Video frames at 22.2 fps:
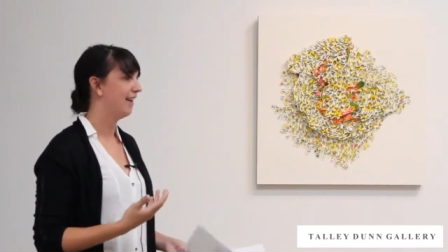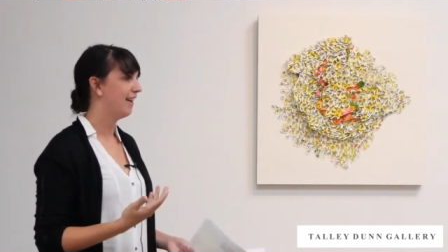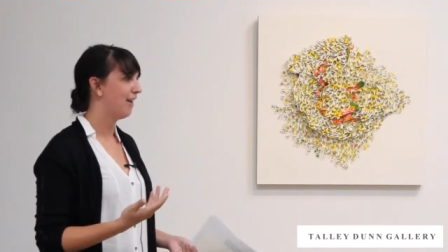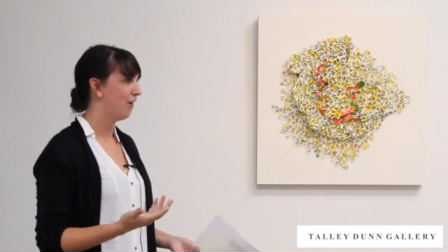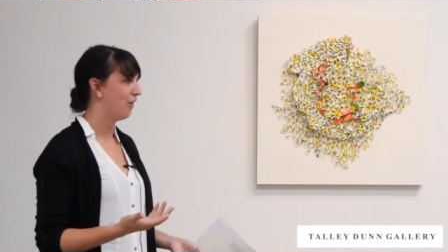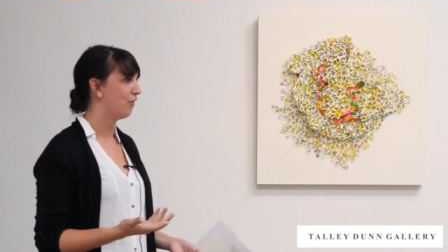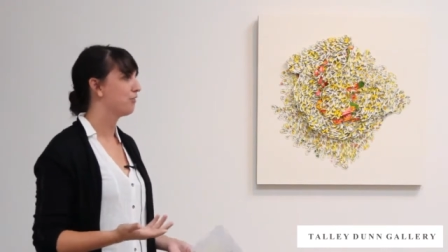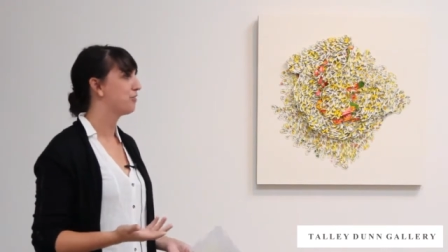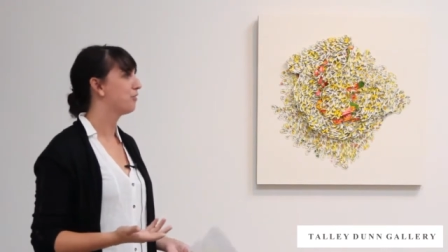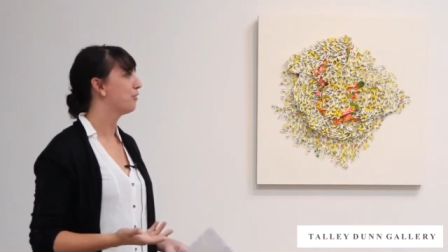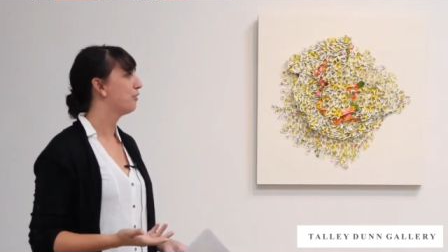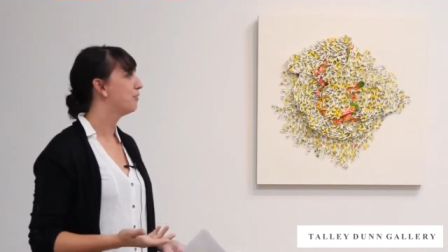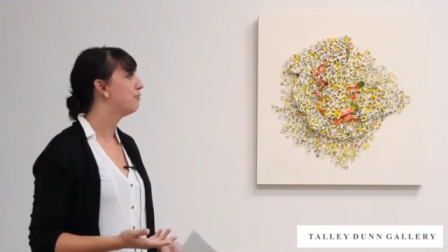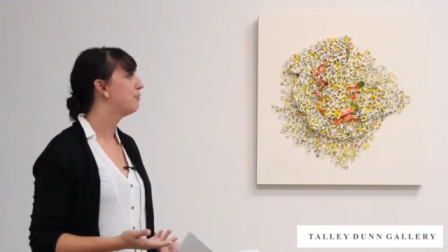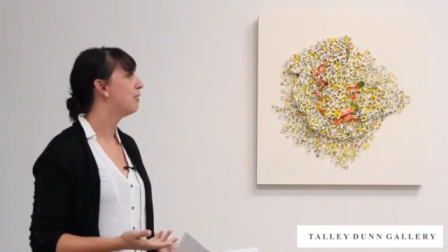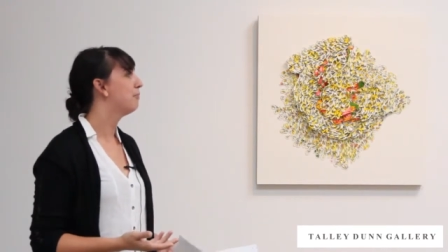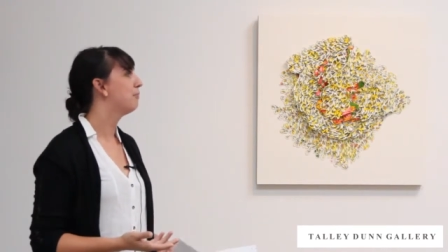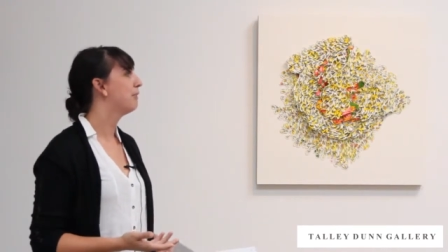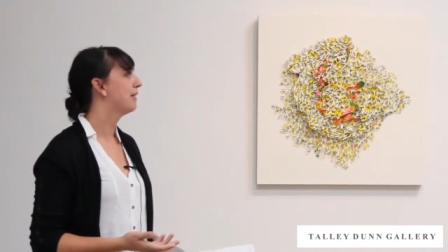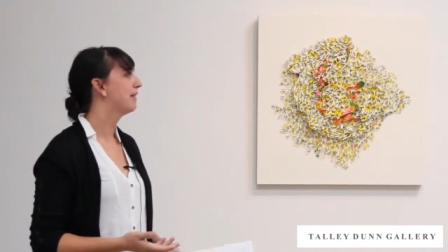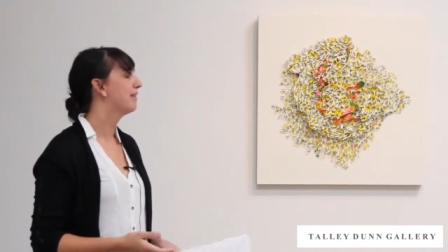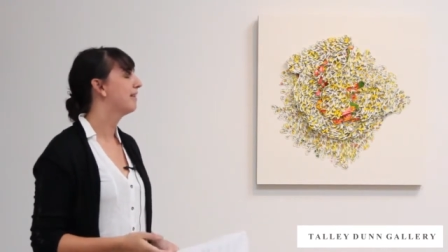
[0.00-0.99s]
also
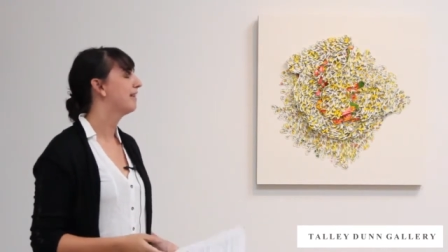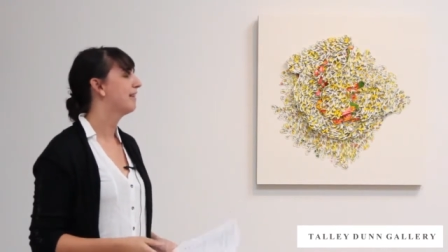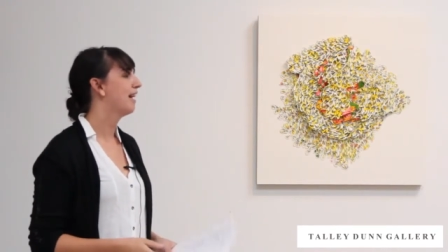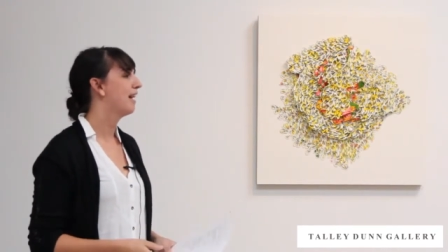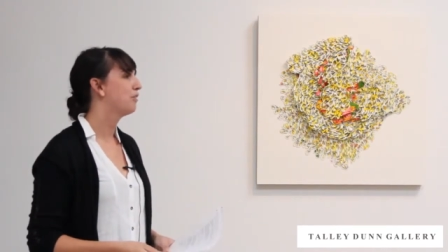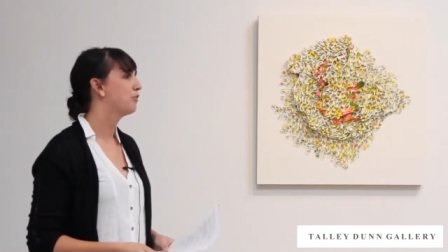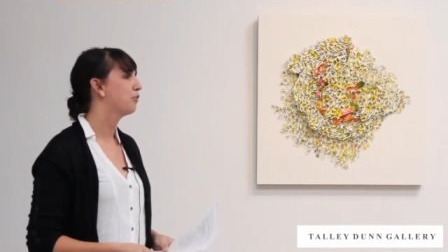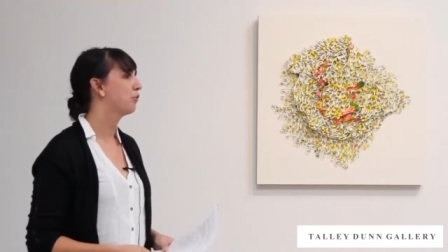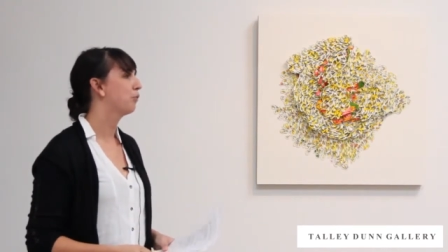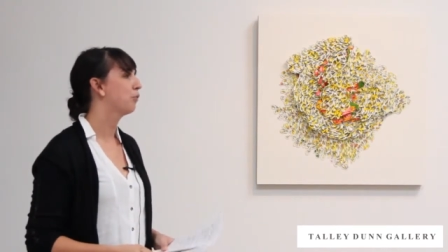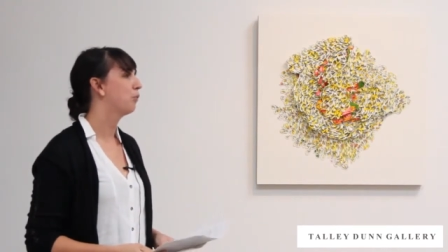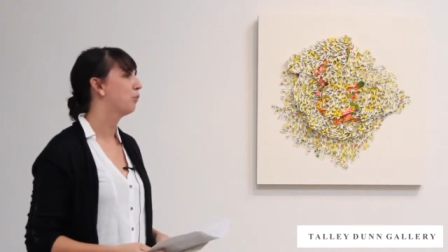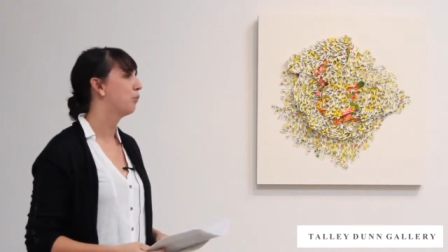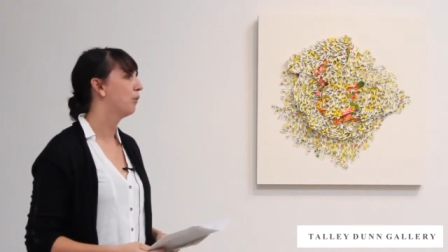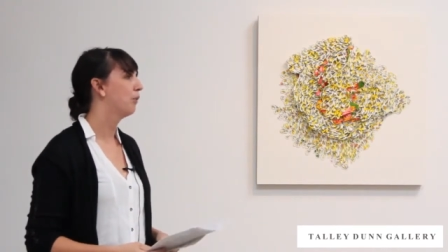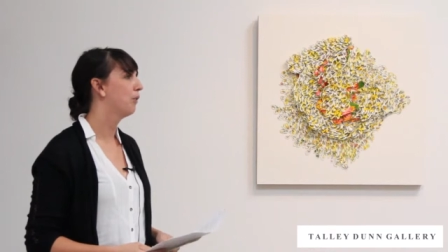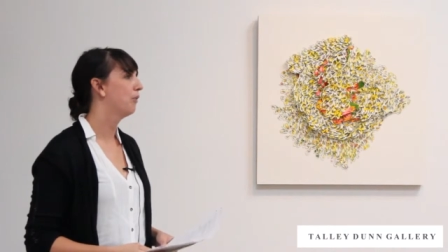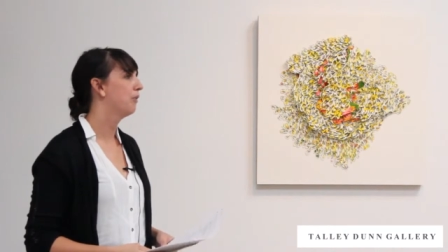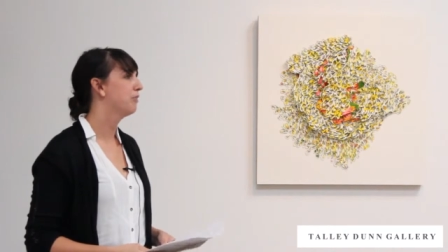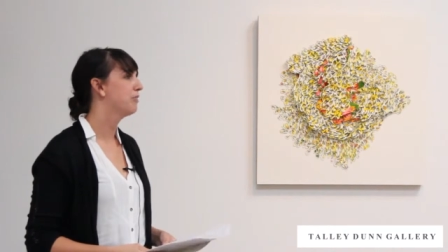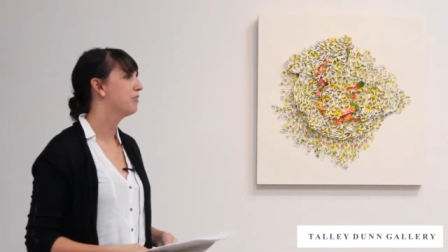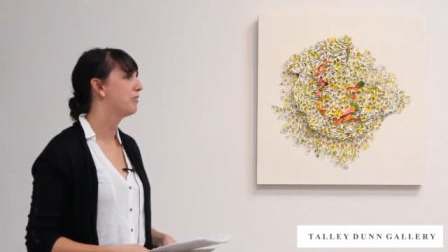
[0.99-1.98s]
mimic the natural
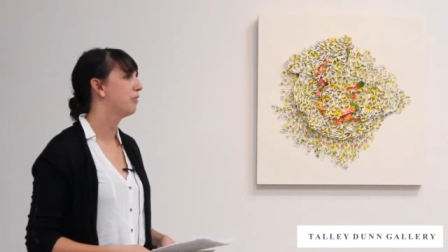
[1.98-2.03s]
world,